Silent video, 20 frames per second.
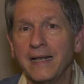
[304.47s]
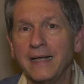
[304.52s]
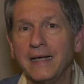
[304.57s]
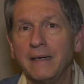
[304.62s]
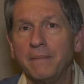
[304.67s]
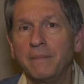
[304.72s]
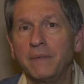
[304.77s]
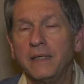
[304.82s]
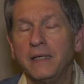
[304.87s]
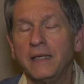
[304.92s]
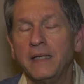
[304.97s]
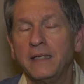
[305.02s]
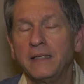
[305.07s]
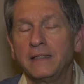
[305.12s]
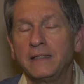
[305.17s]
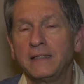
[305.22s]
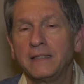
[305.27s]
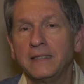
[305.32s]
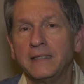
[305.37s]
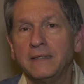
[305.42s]
up.
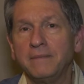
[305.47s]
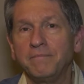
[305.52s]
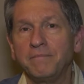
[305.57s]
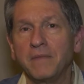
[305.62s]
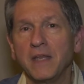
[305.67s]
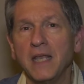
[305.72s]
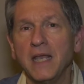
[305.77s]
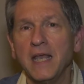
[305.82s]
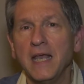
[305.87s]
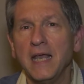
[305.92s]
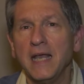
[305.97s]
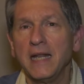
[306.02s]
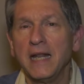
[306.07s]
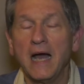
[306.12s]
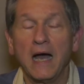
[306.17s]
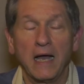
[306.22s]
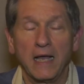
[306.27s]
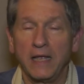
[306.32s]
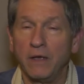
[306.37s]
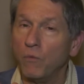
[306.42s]

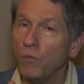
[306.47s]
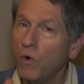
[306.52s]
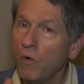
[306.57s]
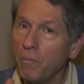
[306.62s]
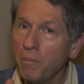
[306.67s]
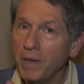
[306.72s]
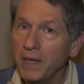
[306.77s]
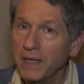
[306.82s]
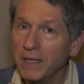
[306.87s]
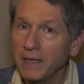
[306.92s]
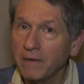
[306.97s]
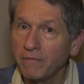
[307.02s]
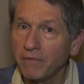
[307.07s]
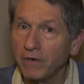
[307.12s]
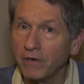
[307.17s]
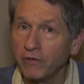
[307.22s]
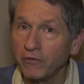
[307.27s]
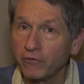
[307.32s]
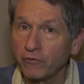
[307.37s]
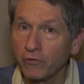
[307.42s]
Now, it won't pick it up
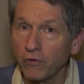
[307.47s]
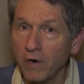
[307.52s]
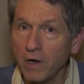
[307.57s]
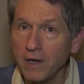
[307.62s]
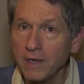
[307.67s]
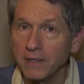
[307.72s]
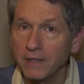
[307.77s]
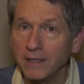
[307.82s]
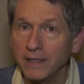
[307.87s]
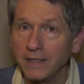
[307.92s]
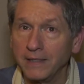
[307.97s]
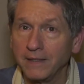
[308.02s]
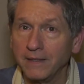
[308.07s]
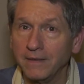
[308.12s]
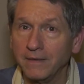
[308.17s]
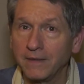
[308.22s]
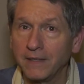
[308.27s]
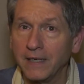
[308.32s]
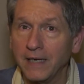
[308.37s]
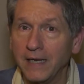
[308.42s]
very strongly,
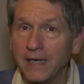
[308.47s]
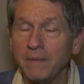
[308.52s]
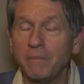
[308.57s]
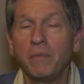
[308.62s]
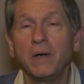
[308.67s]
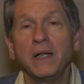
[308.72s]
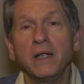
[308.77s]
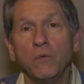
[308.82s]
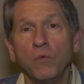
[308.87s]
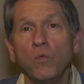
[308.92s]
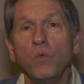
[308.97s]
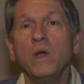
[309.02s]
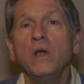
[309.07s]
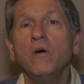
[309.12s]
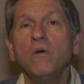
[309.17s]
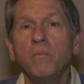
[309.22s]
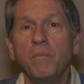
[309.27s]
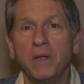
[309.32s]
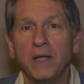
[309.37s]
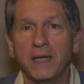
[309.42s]
okay, but it
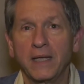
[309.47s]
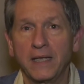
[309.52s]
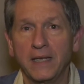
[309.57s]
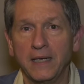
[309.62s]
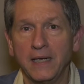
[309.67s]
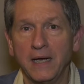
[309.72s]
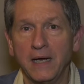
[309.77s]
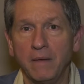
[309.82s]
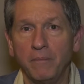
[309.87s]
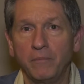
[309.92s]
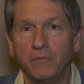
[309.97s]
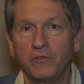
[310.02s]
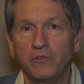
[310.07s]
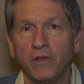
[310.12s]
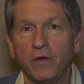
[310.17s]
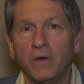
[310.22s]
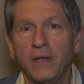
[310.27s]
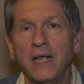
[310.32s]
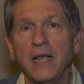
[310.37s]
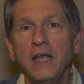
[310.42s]
will pick it up.
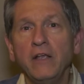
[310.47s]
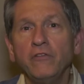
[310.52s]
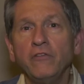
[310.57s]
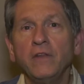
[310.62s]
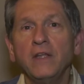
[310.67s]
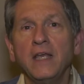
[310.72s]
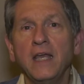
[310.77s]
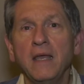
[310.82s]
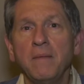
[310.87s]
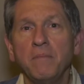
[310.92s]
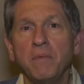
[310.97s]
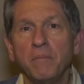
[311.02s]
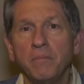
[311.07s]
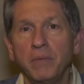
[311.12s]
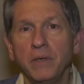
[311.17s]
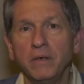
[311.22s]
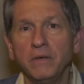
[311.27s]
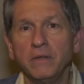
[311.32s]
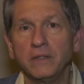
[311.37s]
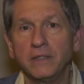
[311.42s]
So it has the
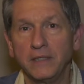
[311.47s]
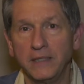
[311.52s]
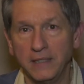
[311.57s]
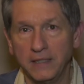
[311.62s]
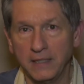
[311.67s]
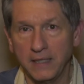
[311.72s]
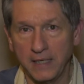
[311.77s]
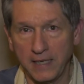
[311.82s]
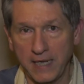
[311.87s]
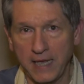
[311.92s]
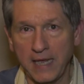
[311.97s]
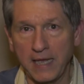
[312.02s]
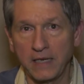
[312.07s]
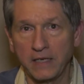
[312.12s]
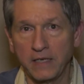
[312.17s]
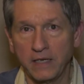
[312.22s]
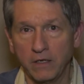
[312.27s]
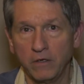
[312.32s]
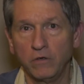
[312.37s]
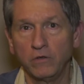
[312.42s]
capability, a
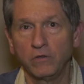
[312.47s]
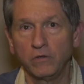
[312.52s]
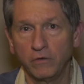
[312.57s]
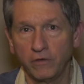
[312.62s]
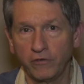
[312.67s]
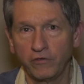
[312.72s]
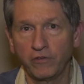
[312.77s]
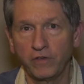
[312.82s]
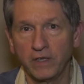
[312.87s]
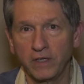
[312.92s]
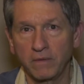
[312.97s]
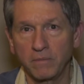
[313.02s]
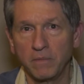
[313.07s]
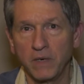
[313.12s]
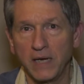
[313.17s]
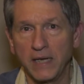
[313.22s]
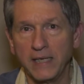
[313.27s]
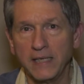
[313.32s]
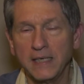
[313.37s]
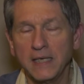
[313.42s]
handheld or a stick
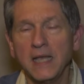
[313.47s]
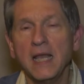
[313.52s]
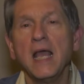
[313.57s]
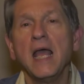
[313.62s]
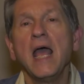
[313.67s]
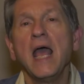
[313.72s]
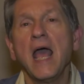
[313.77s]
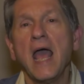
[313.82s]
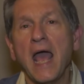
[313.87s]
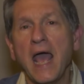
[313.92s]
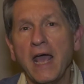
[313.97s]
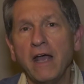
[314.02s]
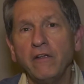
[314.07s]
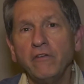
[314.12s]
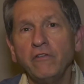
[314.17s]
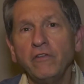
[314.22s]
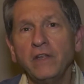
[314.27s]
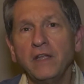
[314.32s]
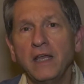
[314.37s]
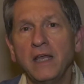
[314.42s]
mic,
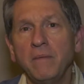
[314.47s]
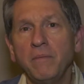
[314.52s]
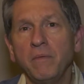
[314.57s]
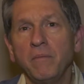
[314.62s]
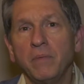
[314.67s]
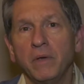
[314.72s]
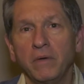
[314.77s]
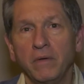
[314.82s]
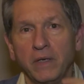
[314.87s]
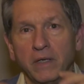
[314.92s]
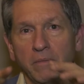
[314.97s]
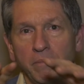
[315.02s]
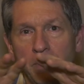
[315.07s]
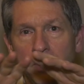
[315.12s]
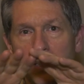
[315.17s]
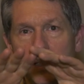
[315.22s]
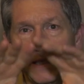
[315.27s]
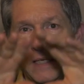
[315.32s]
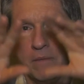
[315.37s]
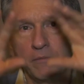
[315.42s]
has the capability of
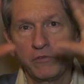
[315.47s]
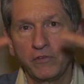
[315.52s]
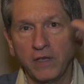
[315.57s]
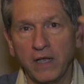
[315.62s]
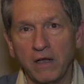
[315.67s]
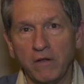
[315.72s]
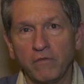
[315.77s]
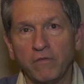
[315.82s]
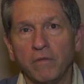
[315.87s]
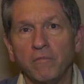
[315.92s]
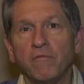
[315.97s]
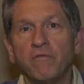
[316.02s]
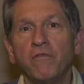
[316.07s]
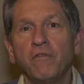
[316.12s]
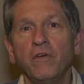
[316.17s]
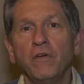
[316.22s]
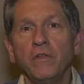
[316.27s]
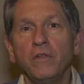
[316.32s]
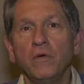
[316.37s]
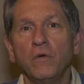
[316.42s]
picking up sound from
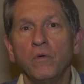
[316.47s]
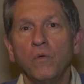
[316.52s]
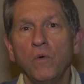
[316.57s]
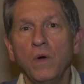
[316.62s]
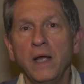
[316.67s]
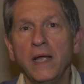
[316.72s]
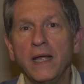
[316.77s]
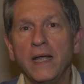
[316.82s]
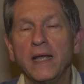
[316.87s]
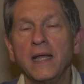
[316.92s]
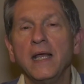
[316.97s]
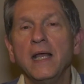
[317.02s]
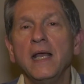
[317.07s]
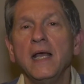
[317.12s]
further away,